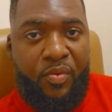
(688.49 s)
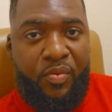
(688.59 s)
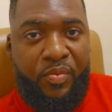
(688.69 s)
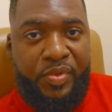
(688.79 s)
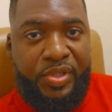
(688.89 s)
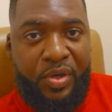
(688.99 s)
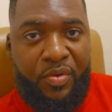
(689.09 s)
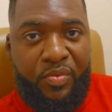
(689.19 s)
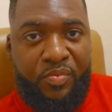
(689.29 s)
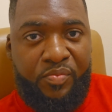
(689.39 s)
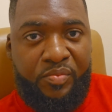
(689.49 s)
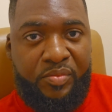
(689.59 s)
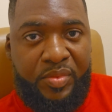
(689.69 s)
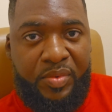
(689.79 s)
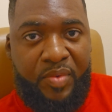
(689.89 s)
So
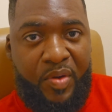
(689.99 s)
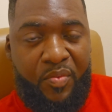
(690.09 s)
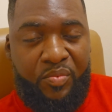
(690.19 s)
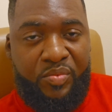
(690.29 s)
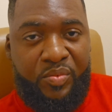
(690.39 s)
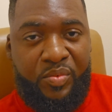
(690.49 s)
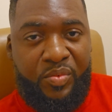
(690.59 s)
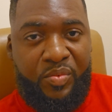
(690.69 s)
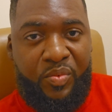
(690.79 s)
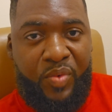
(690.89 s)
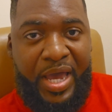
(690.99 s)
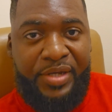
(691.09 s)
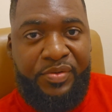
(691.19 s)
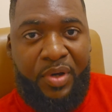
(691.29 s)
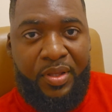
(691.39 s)
why
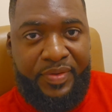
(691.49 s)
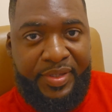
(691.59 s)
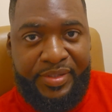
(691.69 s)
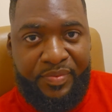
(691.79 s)
do all of this,